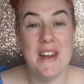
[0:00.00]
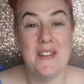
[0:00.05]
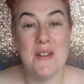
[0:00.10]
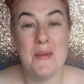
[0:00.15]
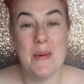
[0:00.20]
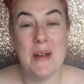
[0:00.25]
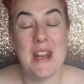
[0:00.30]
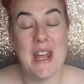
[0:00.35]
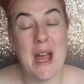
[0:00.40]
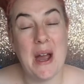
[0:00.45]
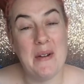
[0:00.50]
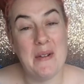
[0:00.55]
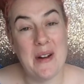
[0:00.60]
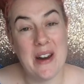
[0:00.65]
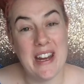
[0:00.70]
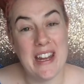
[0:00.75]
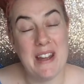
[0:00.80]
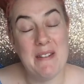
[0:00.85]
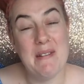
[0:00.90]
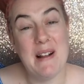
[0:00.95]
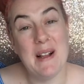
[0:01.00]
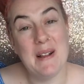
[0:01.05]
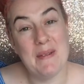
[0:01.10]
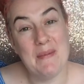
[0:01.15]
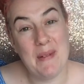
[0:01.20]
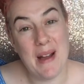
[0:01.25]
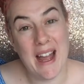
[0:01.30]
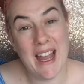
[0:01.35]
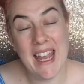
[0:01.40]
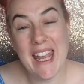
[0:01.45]
everybody, how are you? Welcome
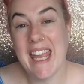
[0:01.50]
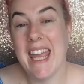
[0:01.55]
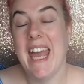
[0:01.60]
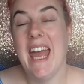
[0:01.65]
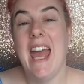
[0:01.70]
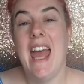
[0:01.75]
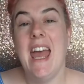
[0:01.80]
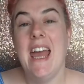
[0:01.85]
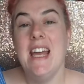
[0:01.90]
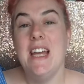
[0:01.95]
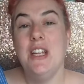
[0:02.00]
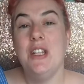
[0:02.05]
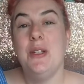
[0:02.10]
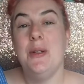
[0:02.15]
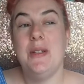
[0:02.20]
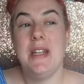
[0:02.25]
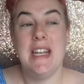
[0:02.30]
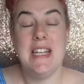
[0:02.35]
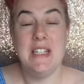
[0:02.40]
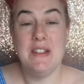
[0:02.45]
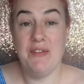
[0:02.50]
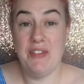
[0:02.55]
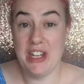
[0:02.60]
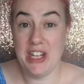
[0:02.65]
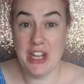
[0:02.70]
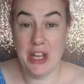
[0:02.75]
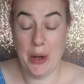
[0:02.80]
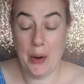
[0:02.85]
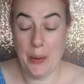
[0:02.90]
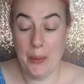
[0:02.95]
back. Today's
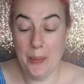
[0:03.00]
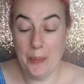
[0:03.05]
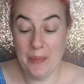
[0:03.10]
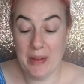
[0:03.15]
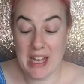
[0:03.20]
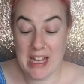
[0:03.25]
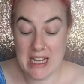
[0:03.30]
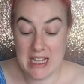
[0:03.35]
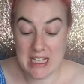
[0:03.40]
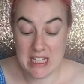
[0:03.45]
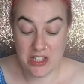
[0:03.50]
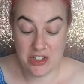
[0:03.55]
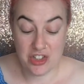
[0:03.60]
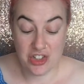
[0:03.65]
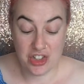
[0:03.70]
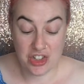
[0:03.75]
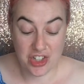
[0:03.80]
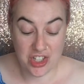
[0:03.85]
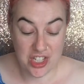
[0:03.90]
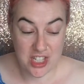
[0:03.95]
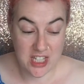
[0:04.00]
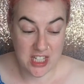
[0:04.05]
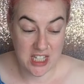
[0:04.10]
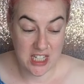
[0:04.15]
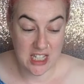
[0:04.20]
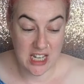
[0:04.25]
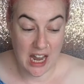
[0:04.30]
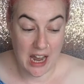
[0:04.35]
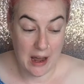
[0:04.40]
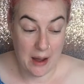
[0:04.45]
video is
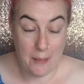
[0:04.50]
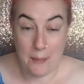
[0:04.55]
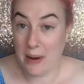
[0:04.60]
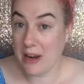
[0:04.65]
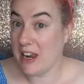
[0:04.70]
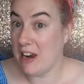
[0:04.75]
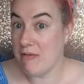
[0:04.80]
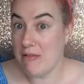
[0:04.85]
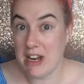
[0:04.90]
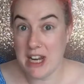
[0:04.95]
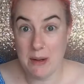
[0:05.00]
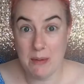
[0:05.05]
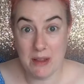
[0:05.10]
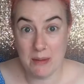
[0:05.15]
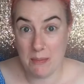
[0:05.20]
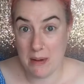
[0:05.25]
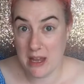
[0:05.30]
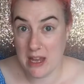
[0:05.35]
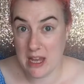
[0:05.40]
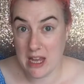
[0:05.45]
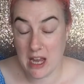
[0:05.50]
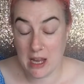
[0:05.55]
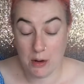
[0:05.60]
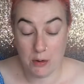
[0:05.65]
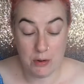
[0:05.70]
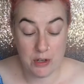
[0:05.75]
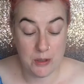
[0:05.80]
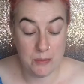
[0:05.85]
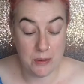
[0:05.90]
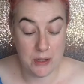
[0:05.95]
just a get ready with me. I'm
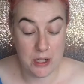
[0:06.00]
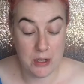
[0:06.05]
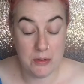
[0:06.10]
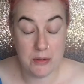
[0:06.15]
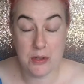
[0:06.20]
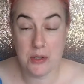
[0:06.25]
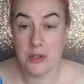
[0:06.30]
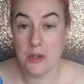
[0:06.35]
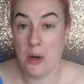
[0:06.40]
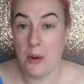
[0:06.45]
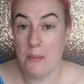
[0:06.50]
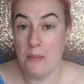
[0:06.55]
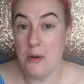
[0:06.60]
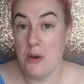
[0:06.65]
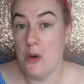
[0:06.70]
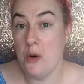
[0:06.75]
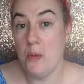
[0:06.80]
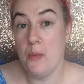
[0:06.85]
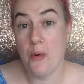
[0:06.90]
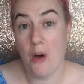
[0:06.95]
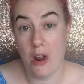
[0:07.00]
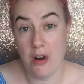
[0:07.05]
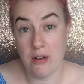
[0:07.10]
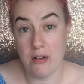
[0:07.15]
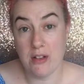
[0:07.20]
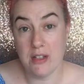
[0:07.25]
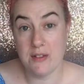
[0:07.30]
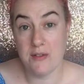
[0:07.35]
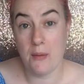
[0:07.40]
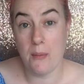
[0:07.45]
going to be using some new
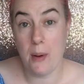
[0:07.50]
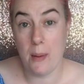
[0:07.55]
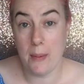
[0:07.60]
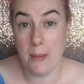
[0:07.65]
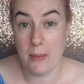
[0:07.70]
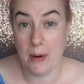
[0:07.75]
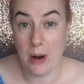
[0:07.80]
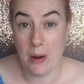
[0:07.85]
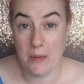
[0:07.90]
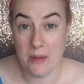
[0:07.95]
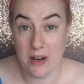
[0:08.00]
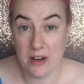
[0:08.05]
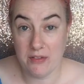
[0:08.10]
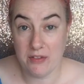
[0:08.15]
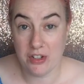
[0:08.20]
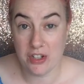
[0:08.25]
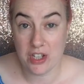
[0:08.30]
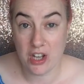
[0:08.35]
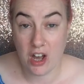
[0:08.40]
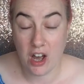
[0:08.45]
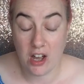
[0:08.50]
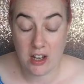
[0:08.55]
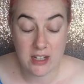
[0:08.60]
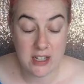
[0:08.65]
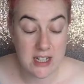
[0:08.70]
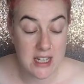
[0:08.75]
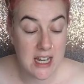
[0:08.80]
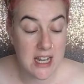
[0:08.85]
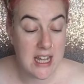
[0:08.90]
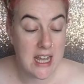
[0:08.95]
products from Bobbi Brown that I've just got.